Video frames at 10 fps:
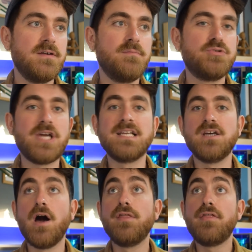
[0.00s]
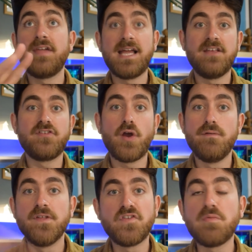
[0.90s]
project other things
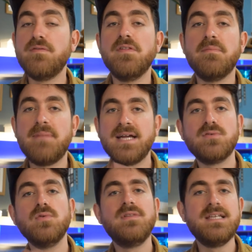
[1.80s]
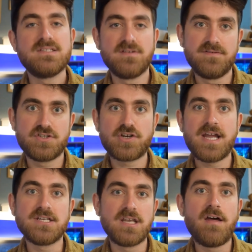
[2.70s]
over the top of them, make all these sort of
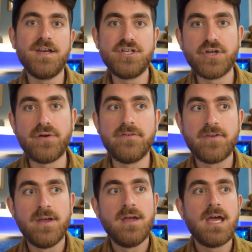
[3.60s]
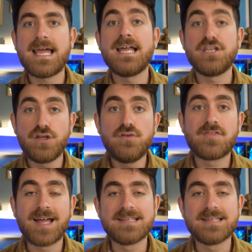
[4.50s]
strange light shows, and use that